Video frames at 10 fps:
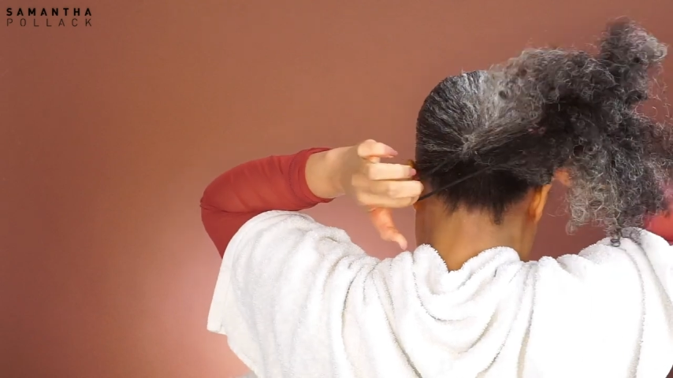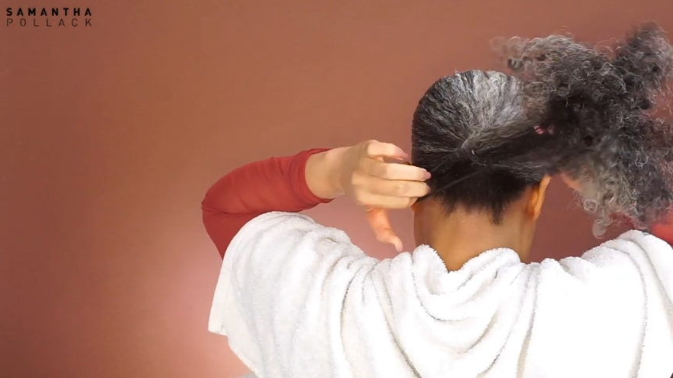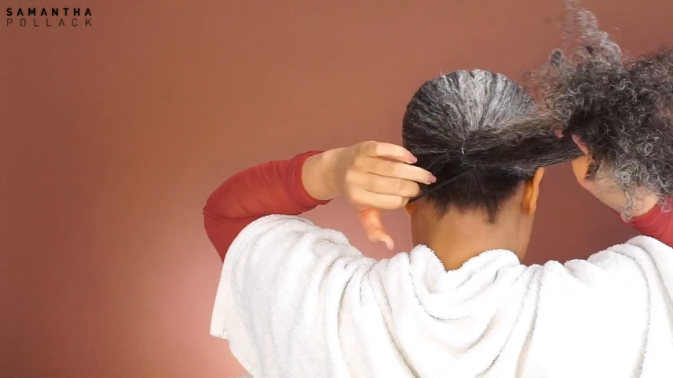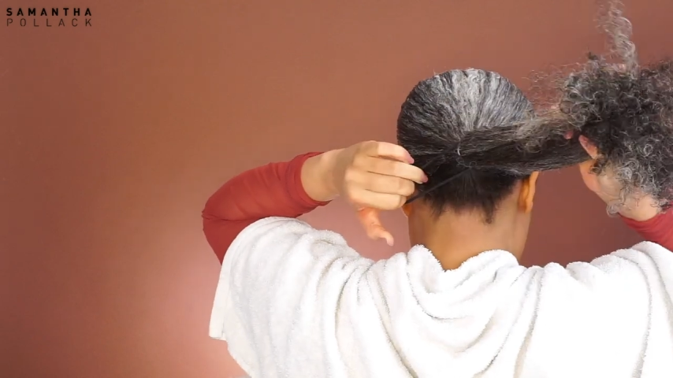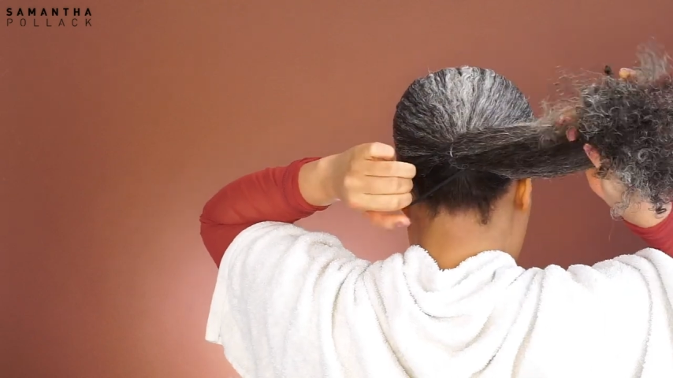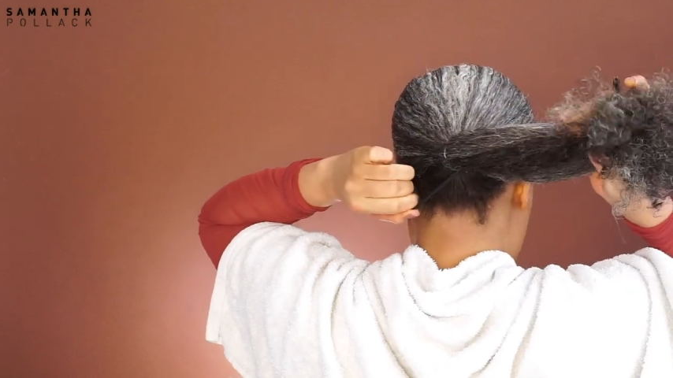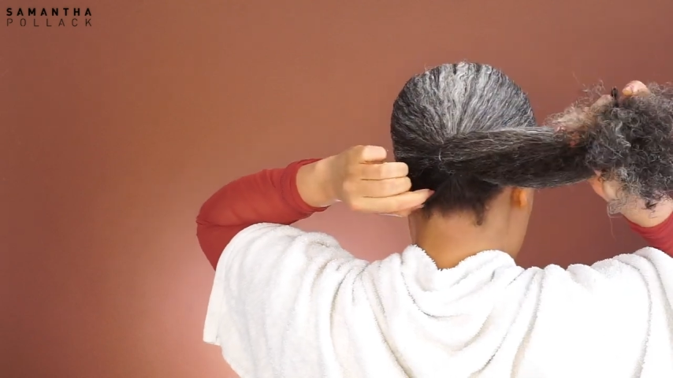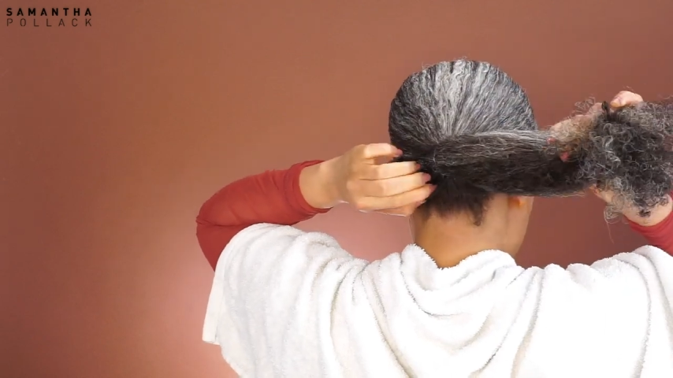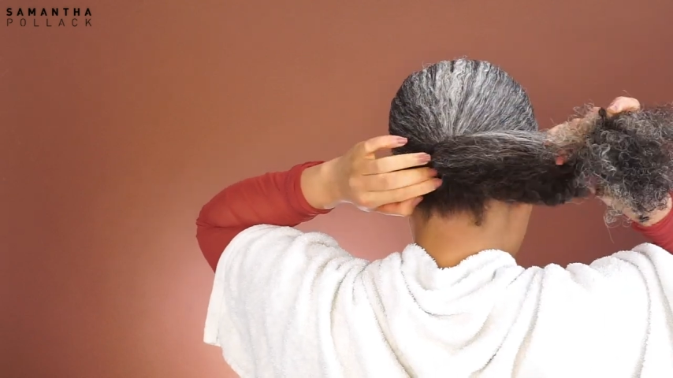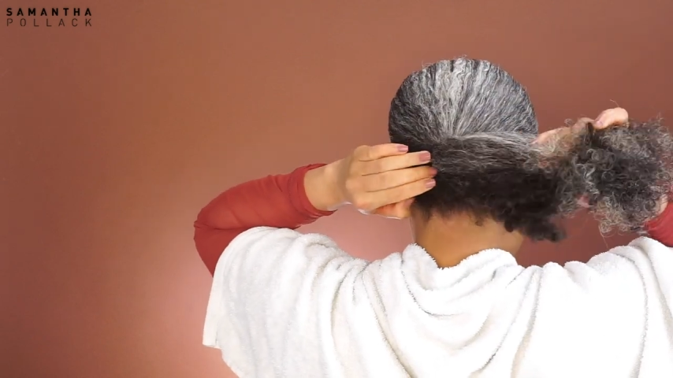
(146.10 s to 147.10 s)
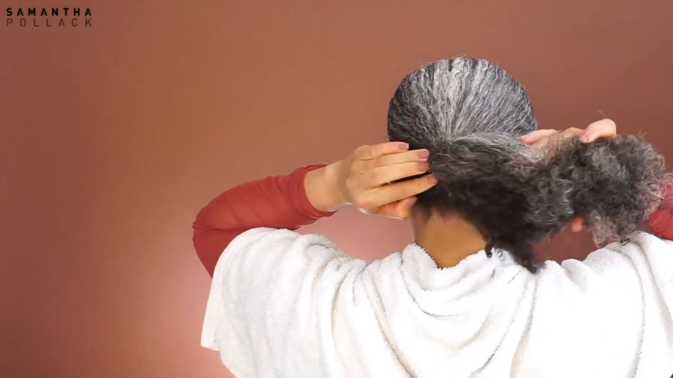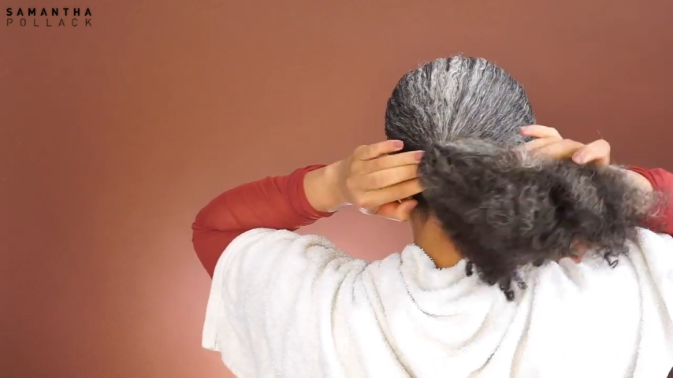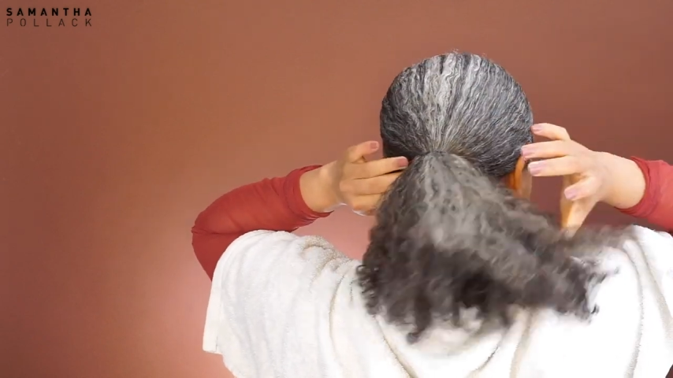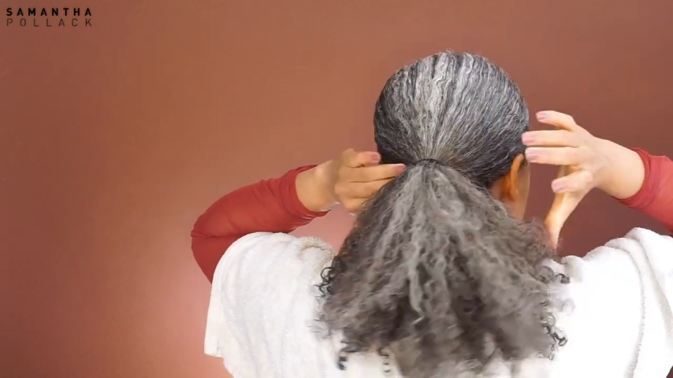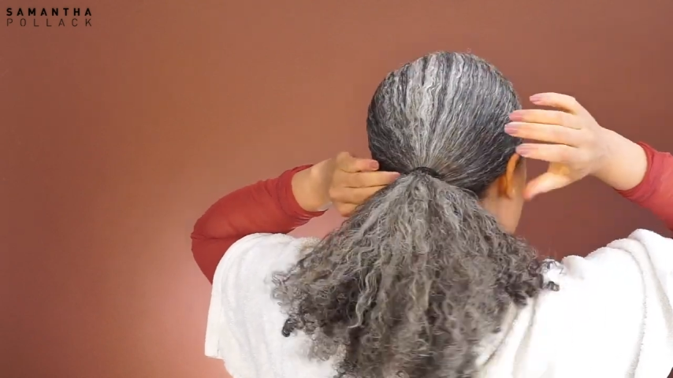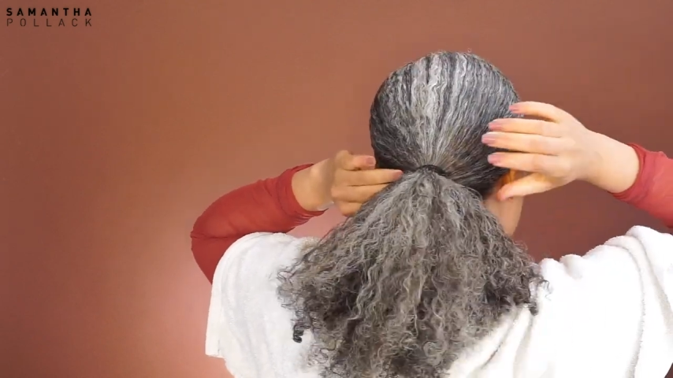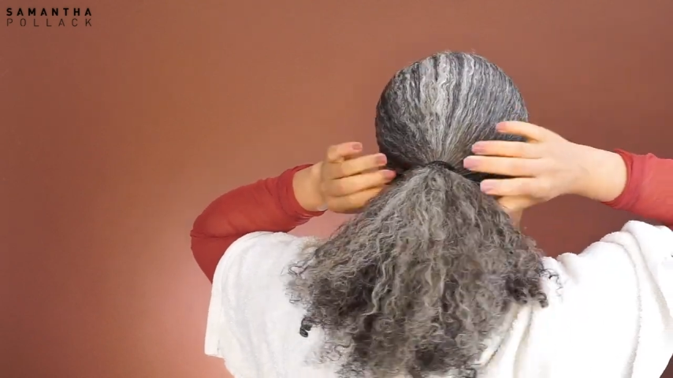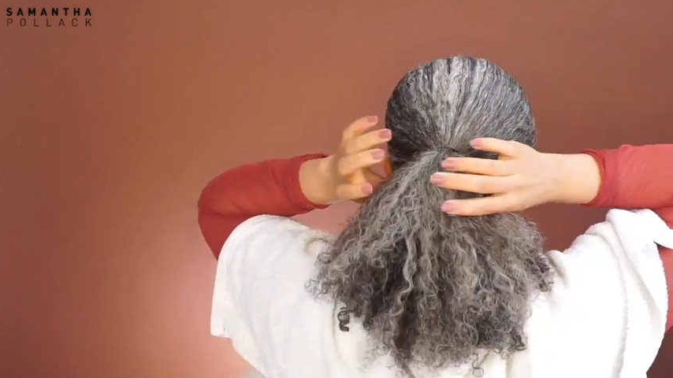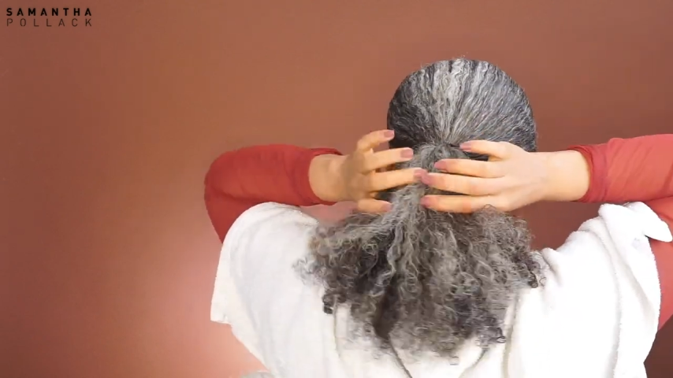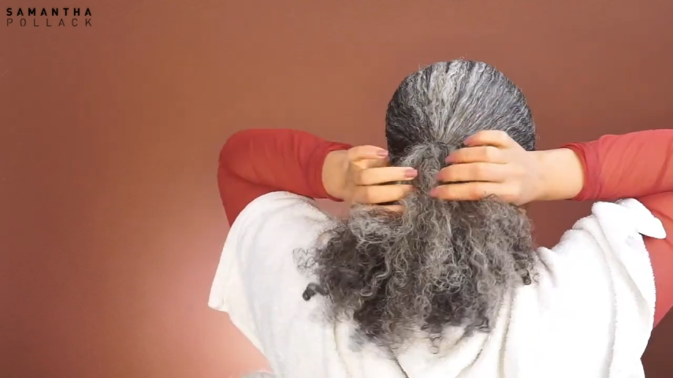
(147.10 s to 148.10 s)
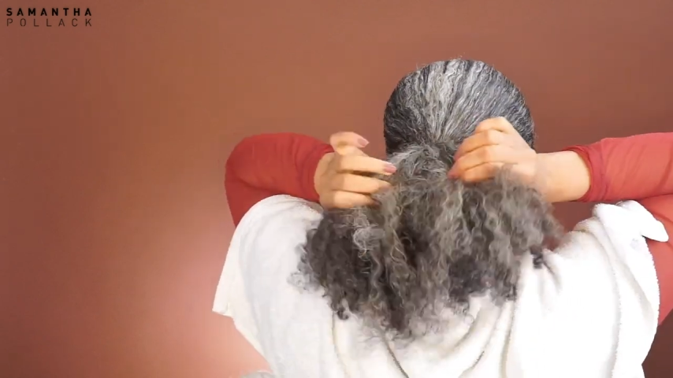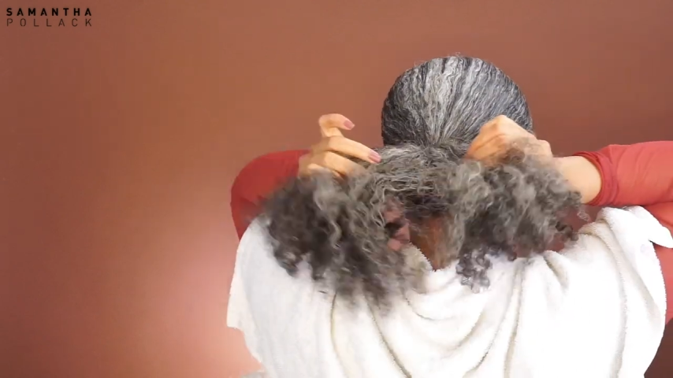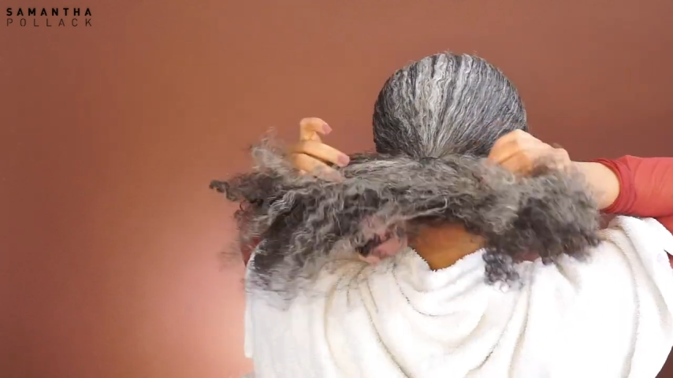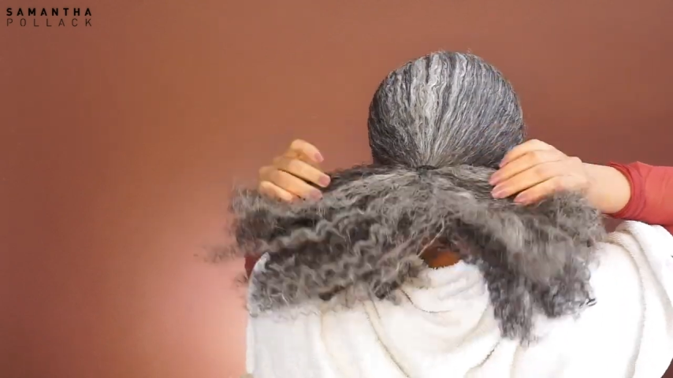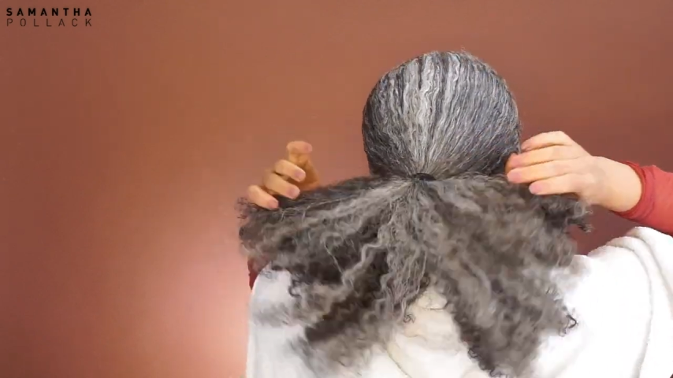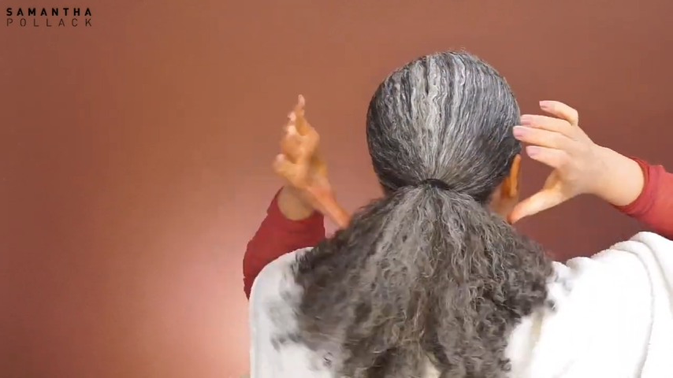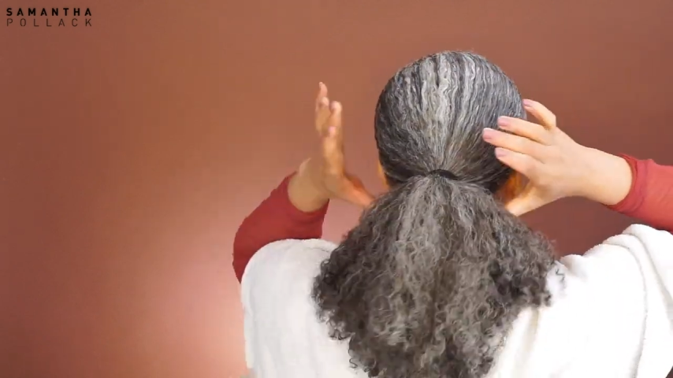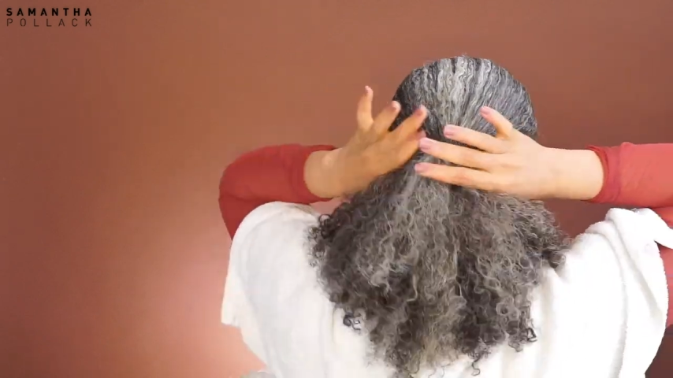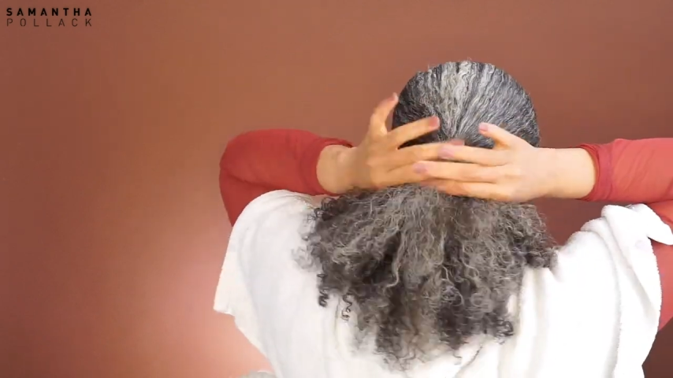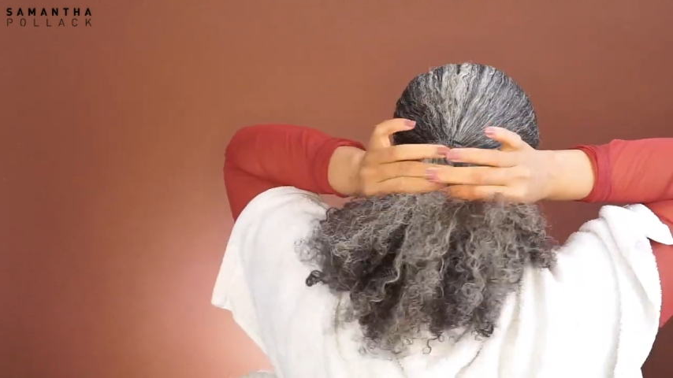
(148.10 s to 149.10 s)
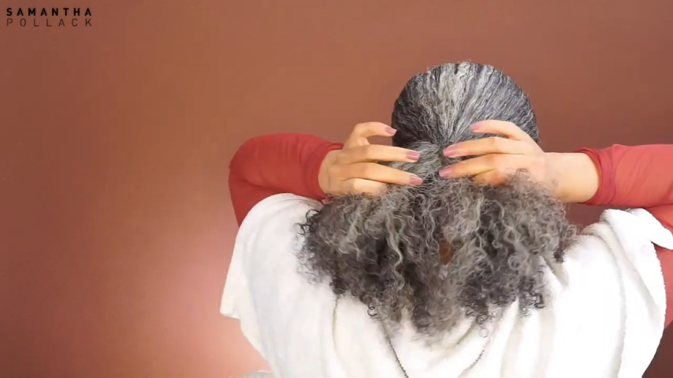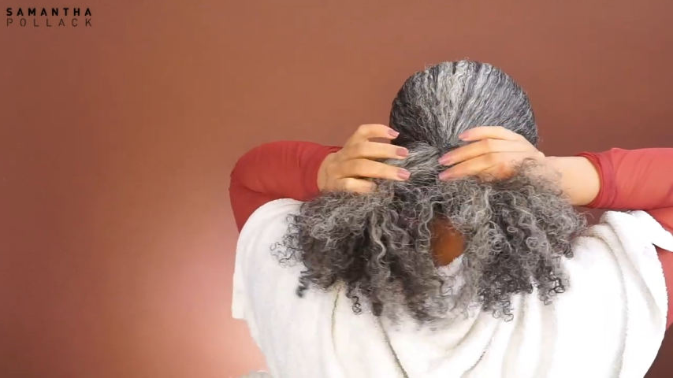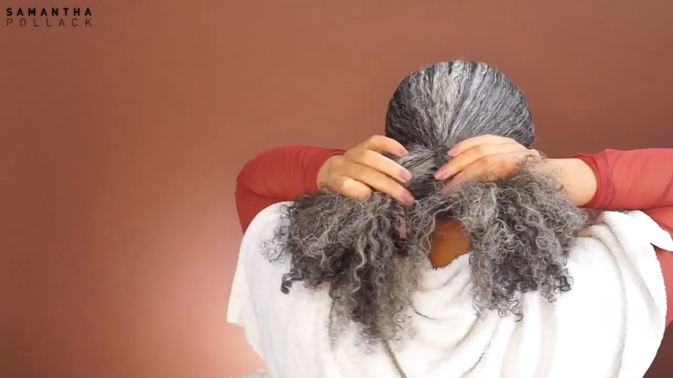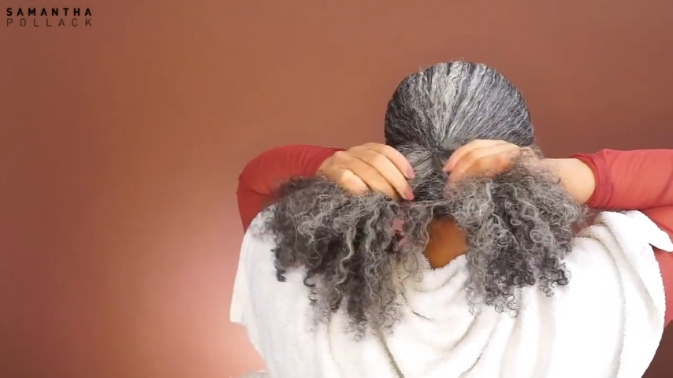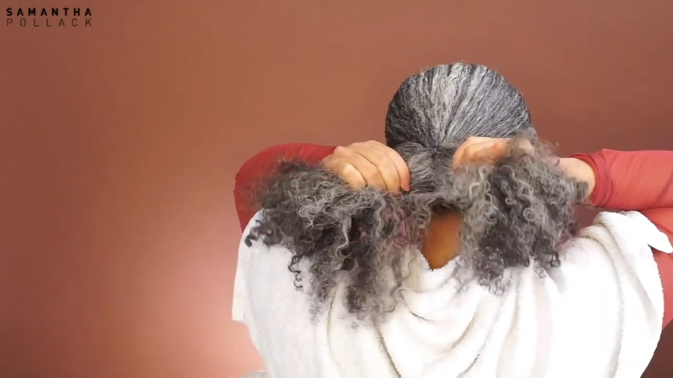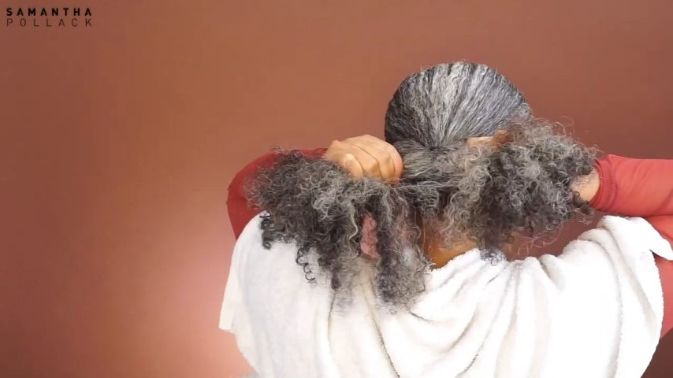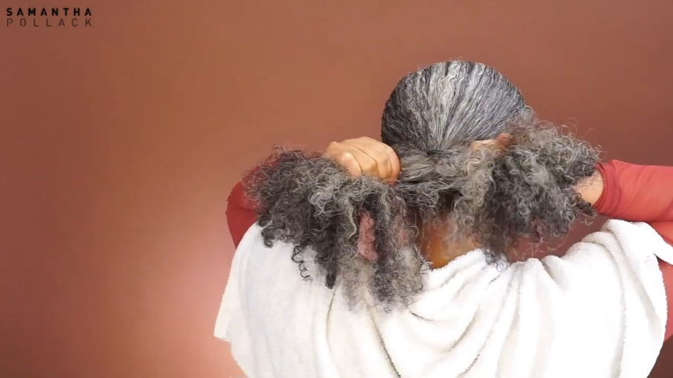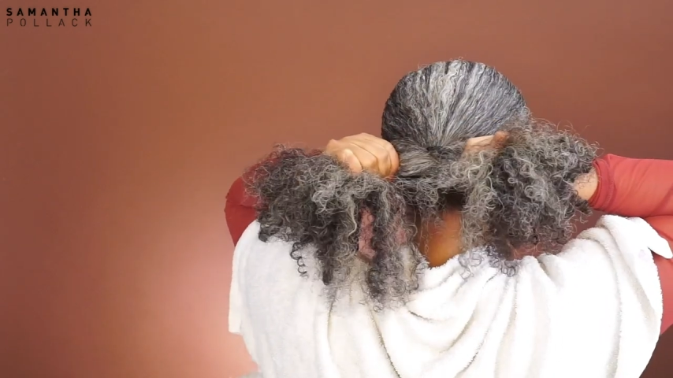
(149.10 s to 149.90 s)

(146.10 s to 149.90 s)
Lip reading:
[unreadable: no face in view]